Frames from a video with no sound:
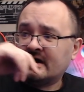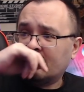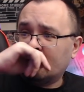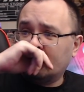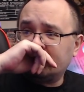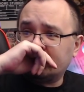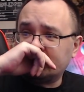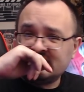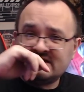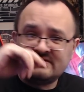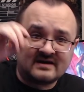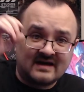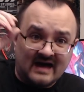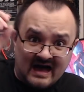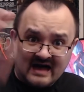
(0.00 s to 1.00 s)

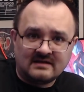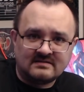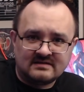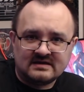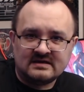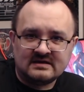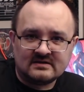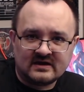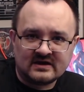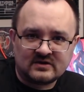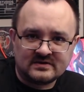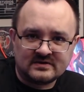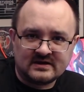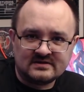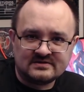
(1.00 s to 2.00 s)
either in the
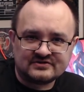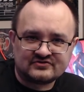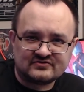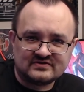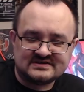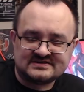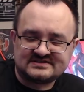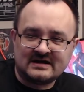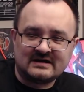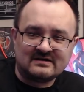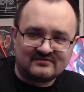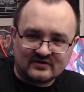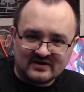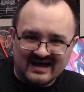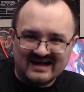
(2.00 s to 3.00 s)
e-liquid industry
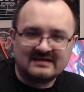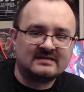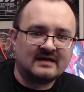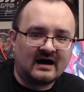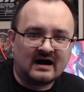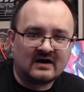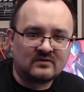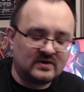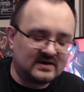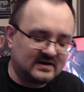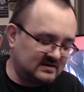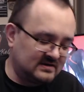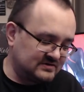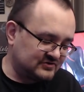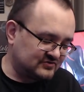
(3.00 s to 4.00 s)
itself or in the hardware
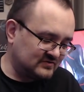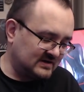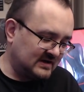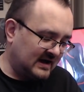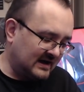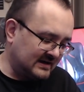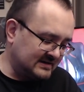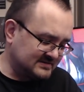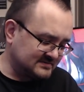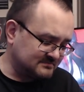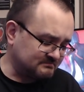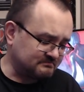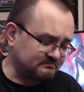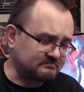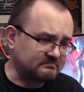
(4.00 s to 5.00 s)
industry. And
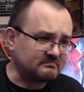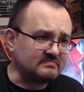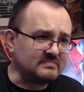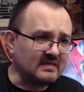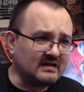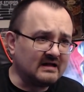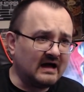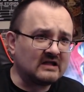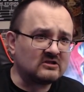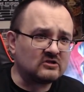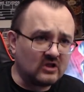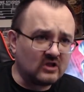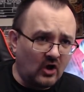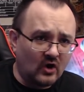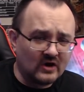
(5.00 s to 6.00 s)
a
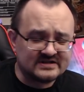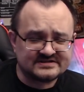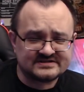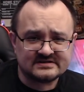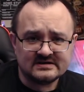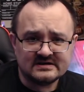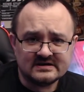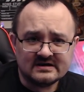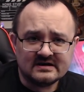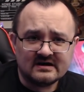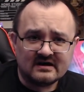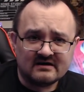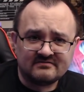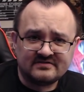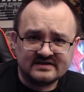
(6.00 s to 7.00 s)
lot
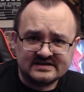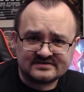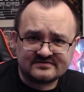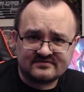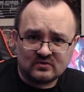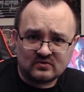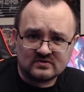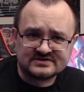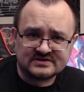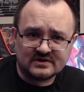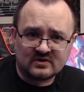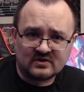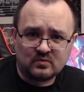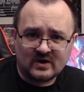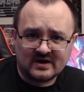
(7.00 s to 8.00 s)
of these folks that
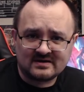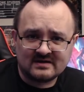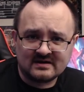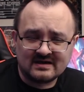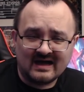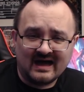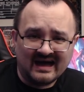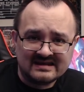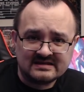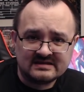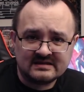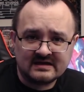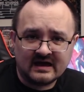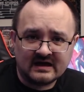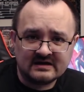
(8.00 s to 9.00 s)
are working in
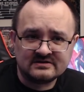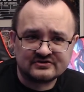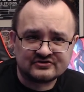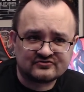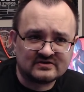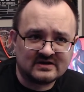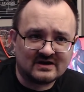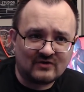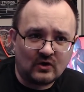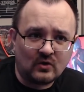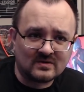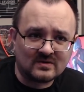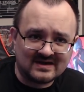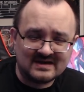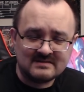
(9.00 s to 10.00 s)
the industry have
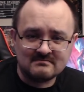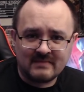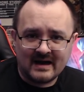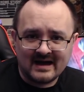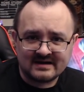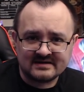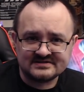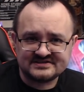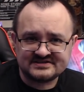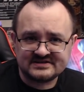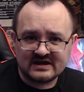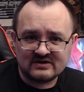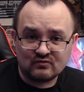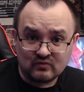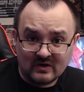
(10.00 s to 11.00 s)
all came back and
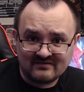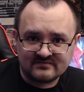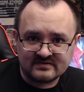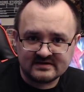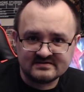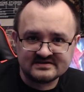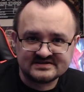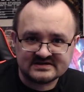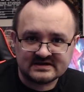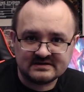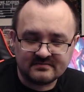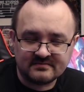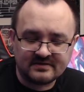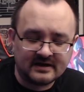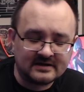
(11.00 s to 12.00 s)
said roughly the
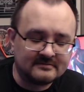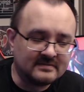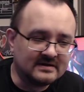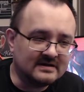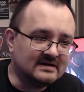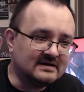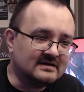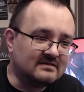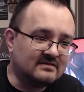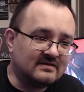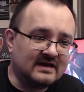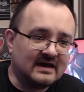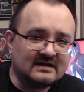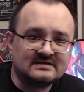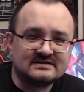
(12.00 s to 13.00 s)
same thing.
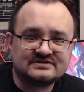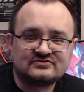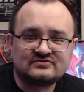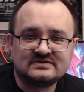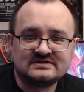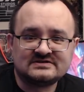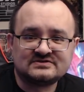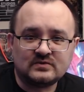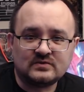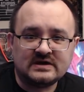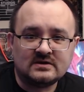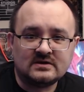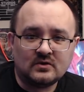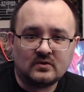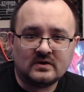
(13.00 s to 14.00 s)
The industry as we
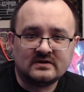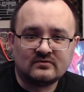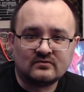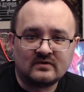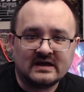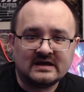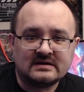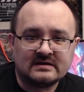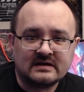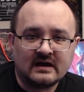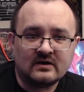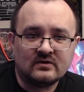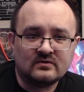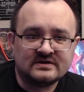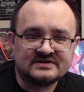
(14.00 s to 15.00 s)
know it right now
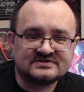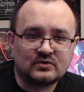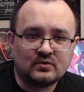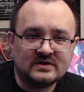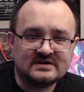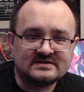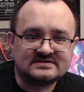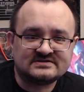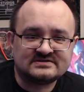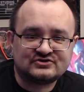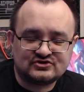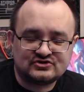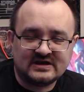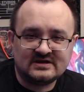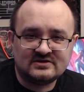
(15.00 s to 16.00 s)
is going to
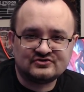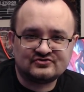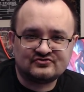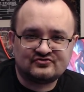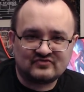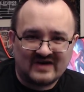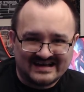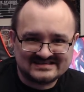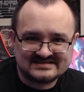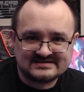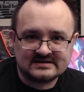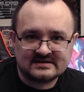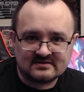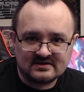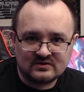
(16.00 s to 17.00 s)
change
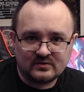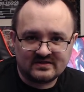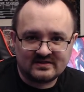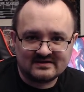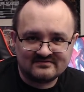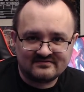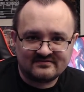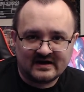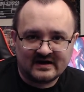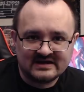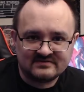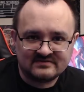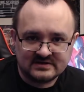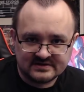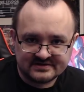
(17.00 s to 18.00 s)
drastically within
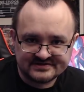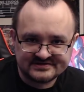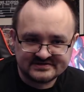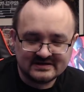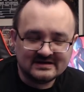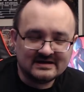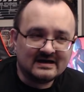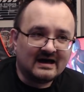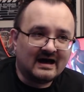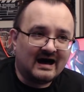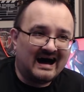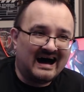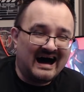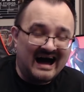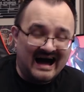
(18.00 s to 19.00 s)
5 years.
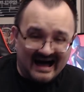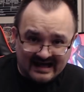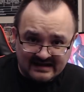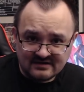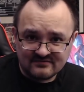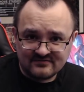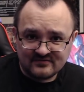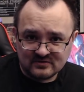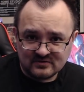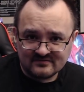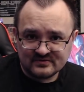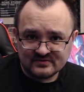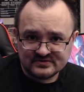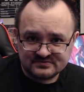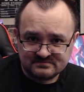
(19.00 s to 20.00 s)
A handful of
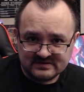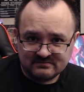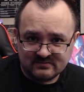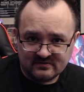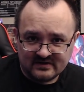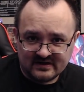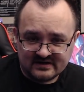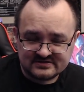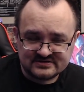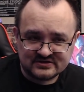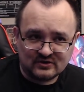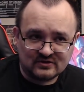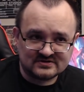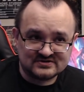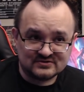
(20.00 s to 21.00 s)
those people that I
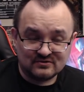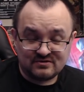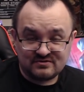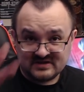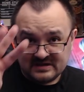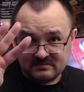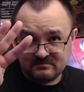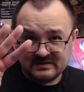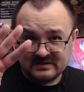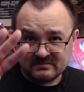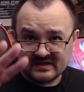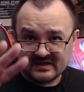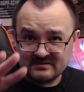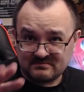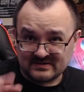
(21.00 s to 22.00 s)
talked to, three
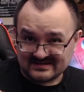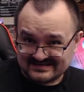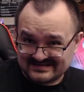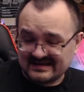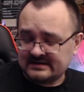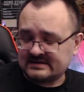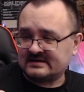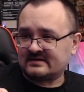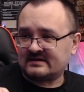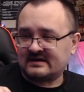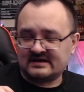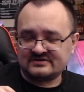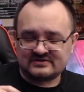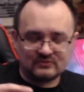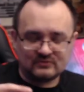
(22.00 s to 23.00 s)
people in particular,
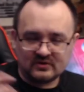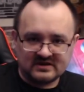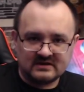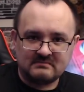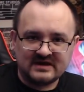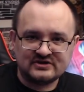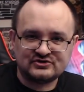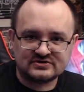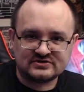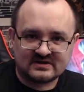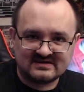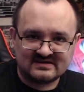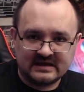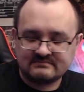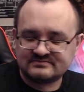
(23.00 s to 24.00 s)
actually I'm not going to mention their
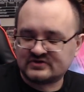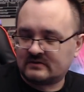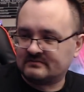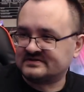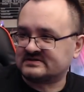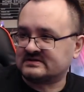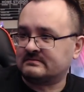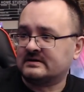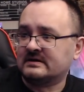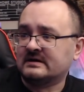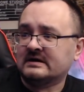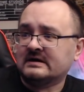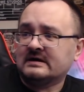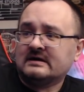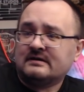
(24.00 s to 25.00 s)
names obviously, but
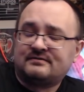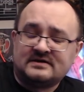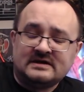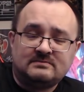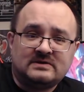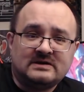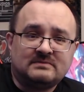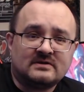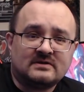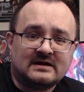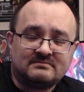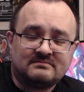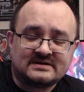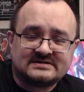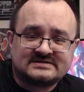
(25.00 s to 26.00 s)
three people
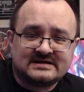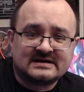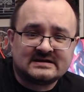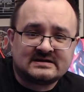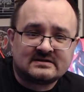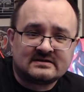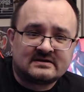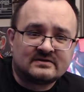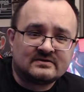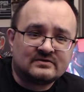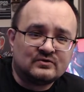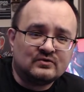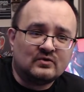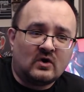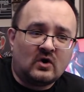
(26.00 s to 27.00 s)
in particular
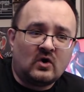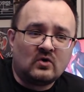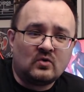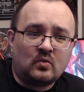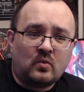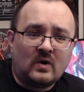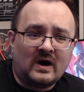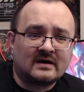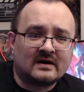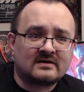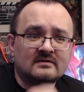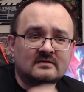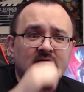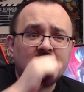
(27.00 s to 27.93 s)
who all work